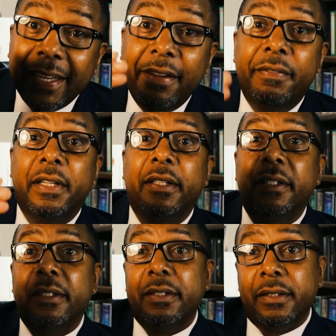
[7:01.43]
even,
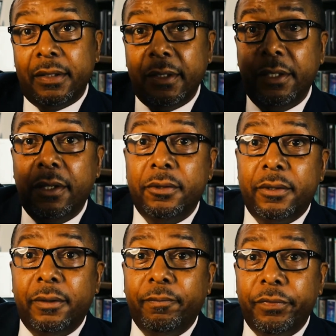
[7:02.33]

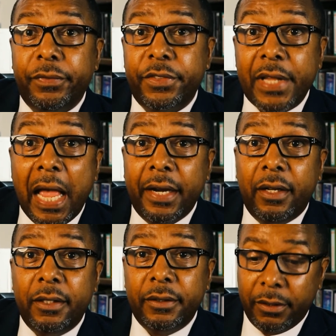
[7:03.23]
sign
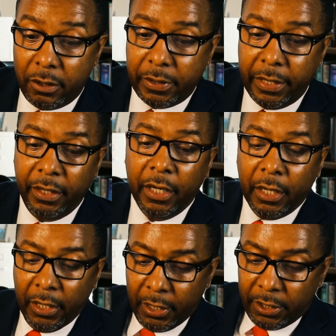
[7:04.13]
on. Okay.
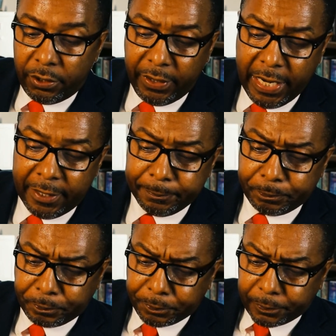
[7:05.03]
So yeah.
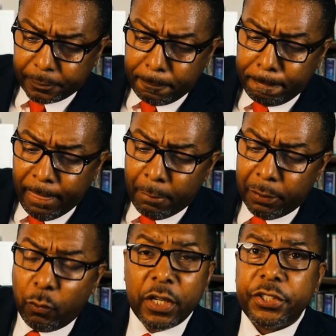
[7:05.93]

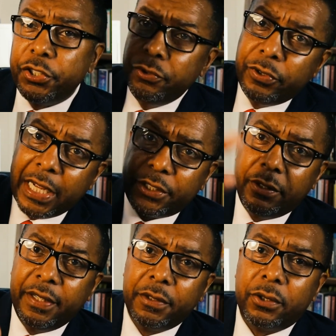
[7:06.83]
But once you got
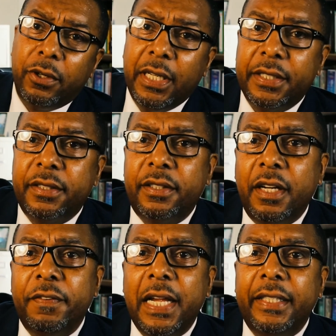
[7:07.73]
your inventory list and
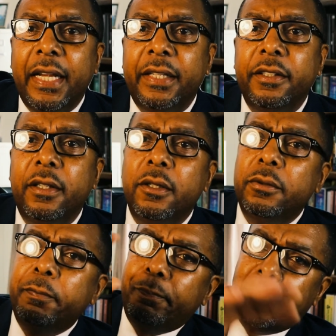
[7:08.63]
stuff like that,
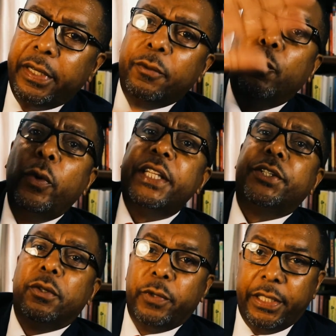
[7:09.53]
put it with
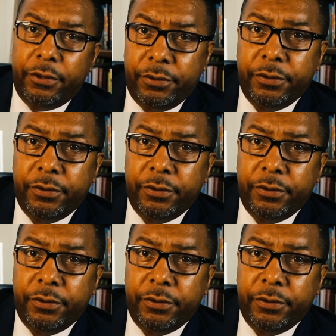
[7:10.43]
your will,